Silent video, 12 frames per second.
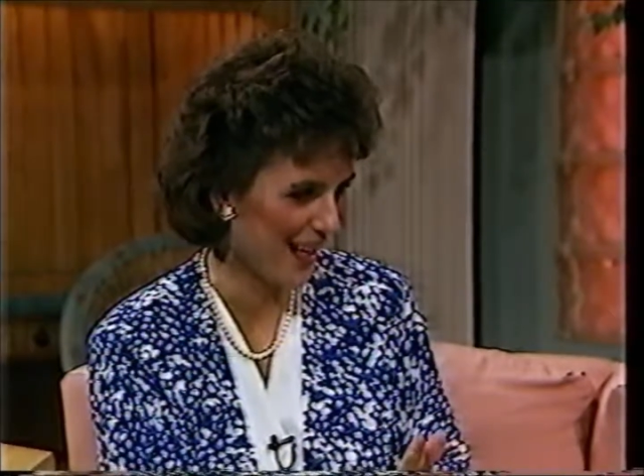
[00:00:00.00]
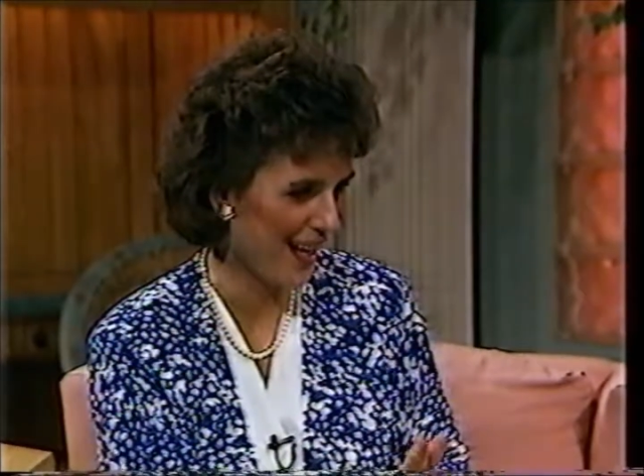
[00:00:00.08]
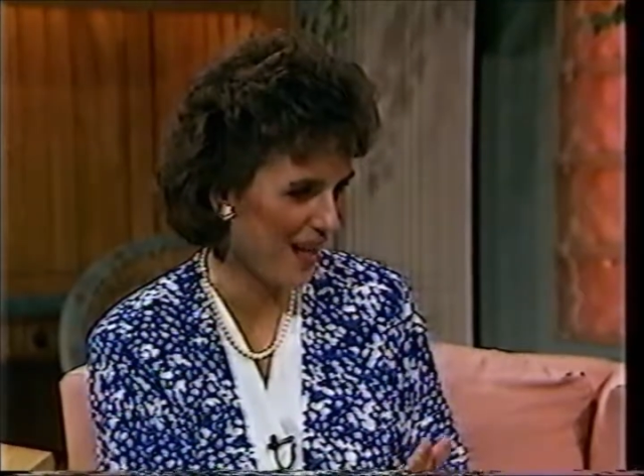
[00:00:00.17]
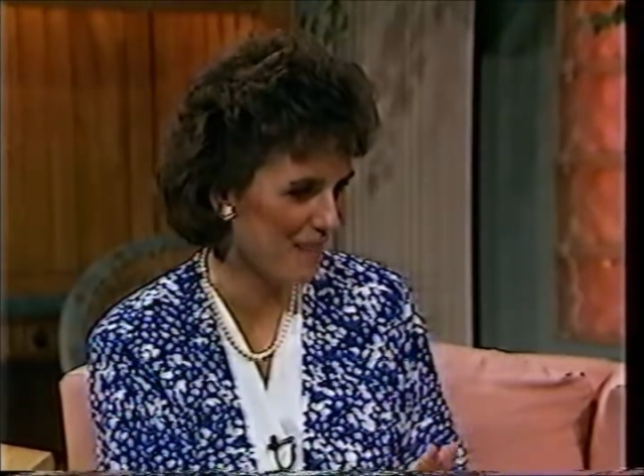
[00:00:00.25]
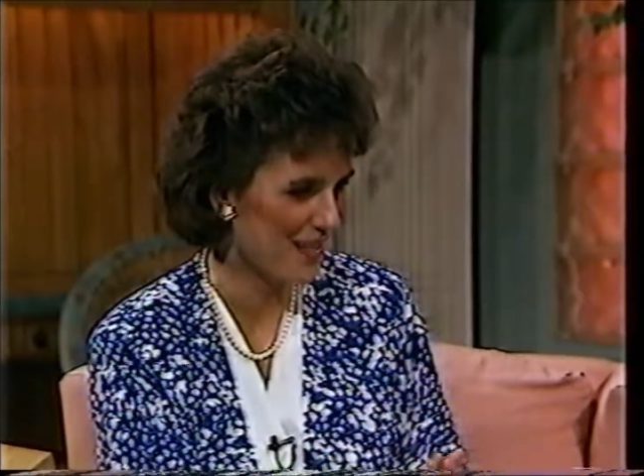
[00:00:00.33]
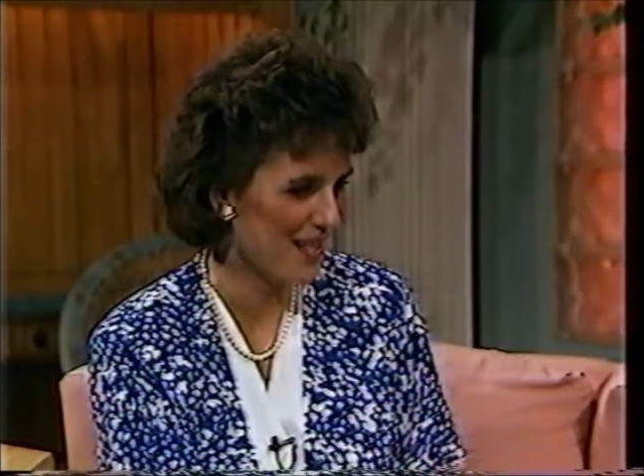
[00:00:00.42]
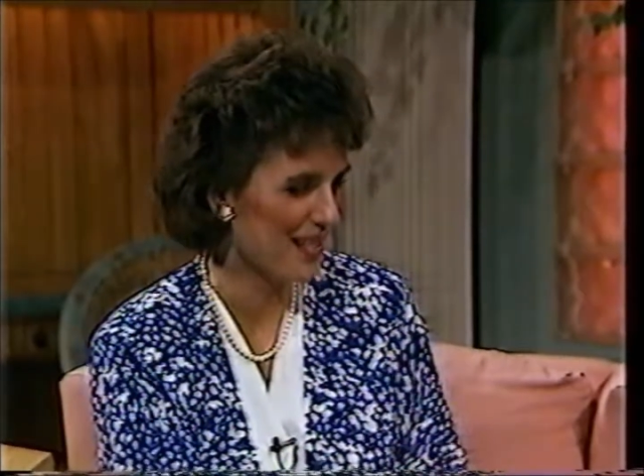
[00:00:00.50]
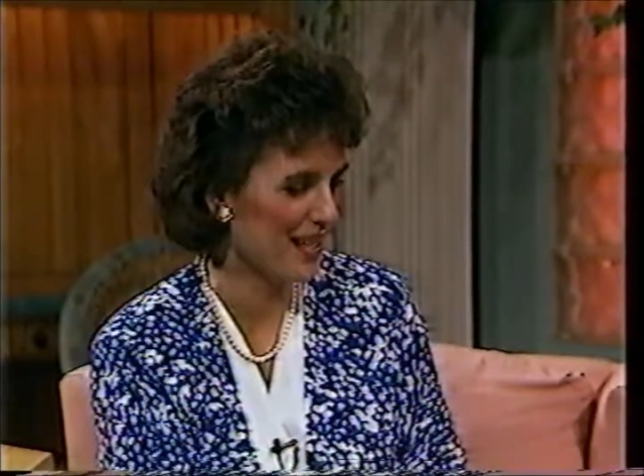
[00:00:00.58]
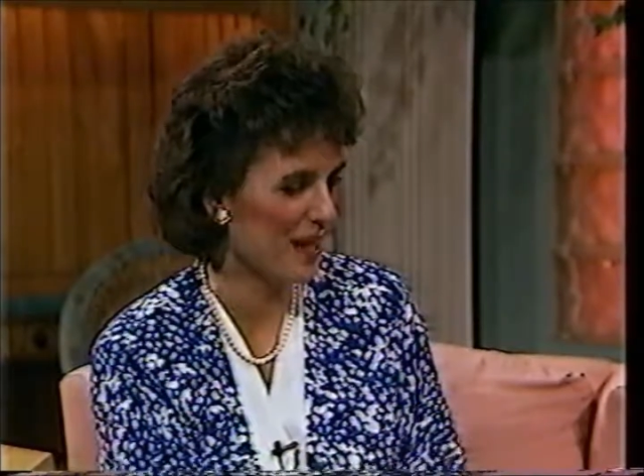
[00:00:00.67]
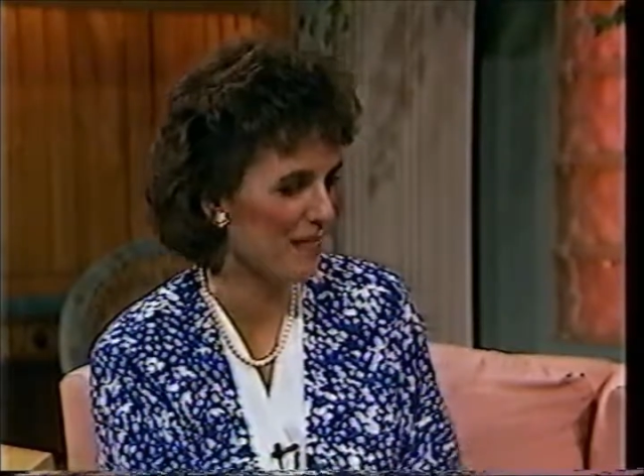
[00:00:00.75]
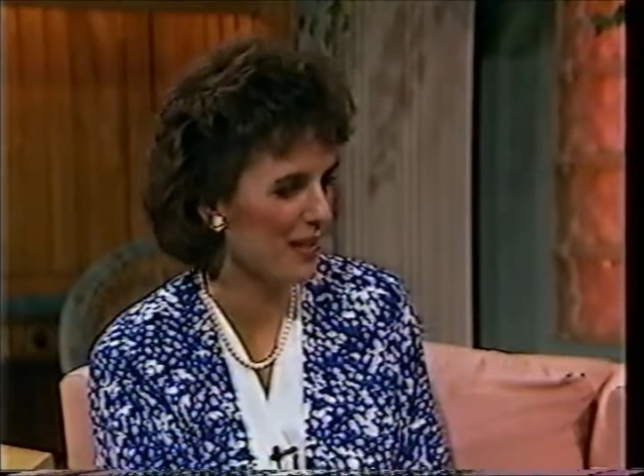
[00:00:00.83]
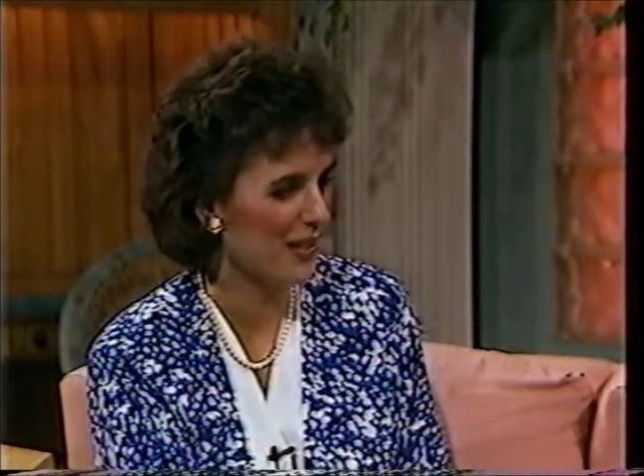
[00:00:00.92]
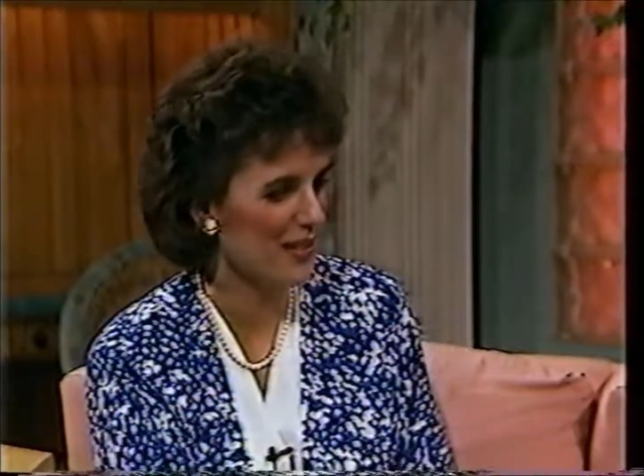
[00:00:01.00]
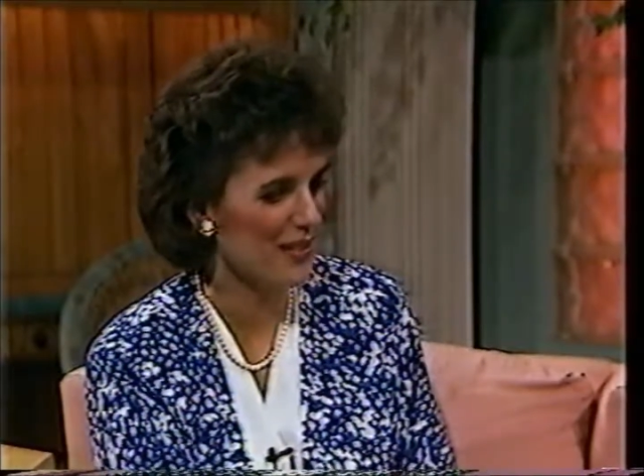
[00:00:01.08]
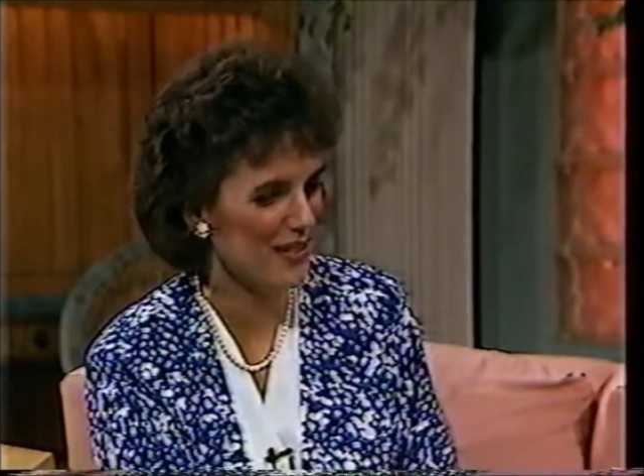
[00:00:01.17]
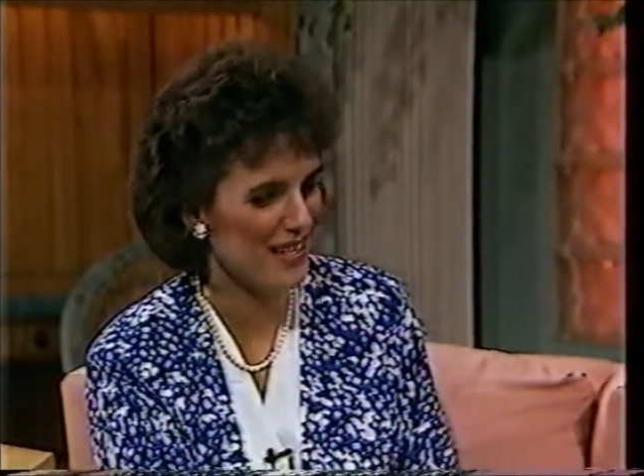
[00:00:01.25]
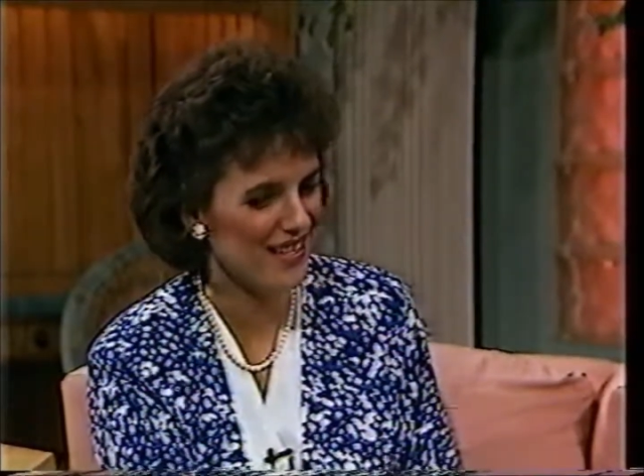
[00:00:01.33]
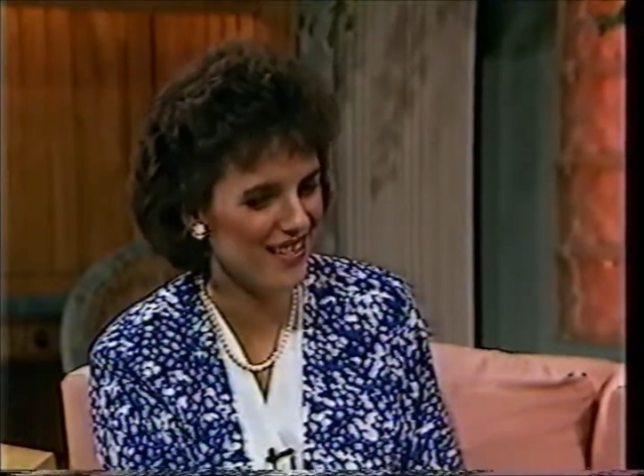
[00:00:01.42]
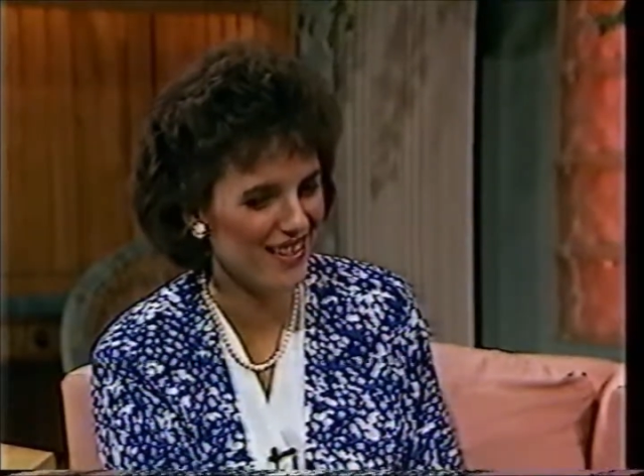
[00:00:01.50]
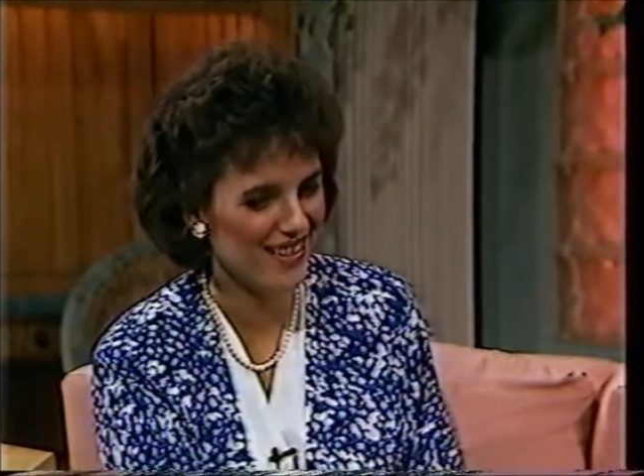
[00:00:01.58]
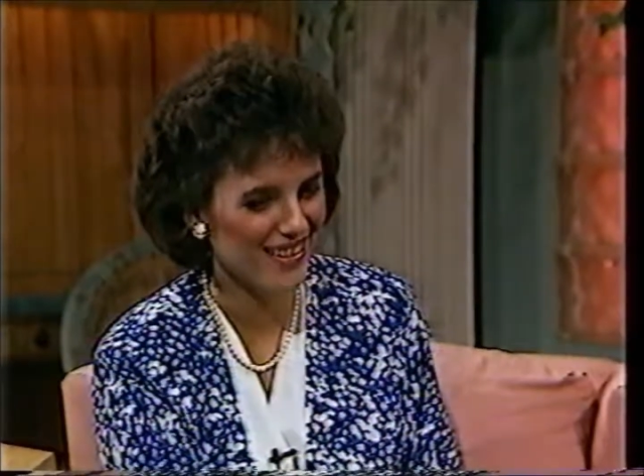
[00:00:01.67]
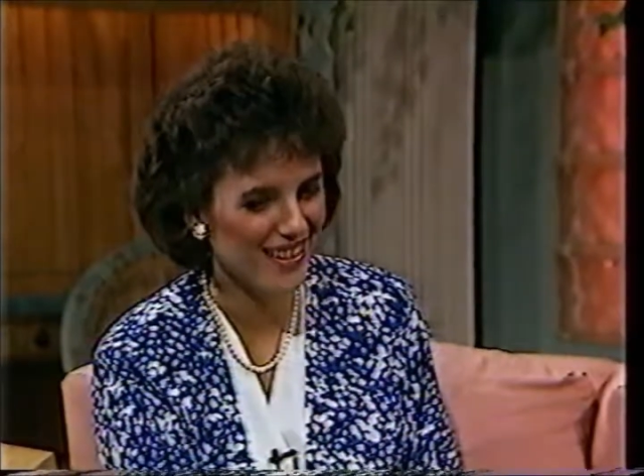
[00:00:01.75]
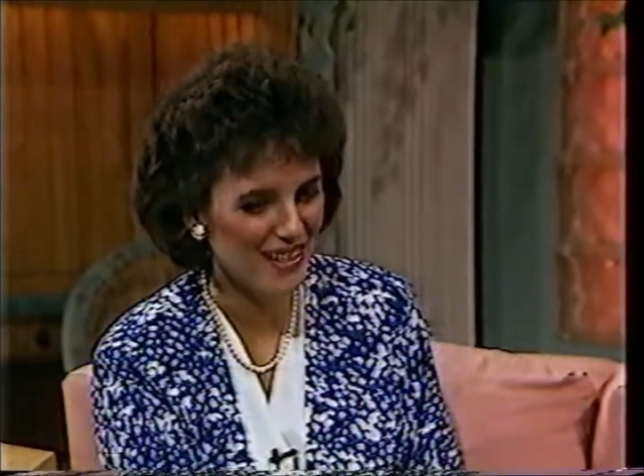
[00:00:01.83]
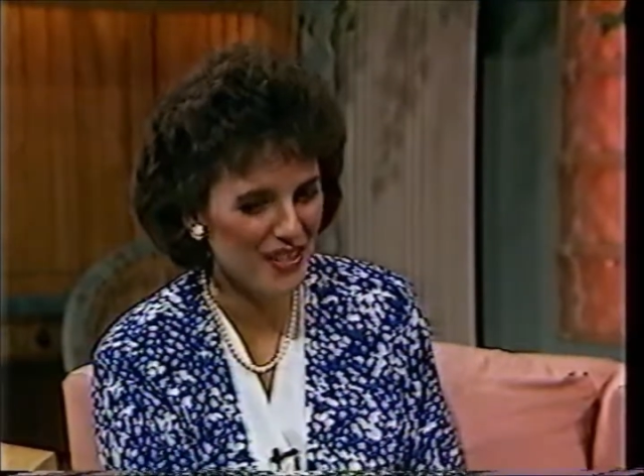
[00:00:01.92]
And Mrs. Caballero says uh,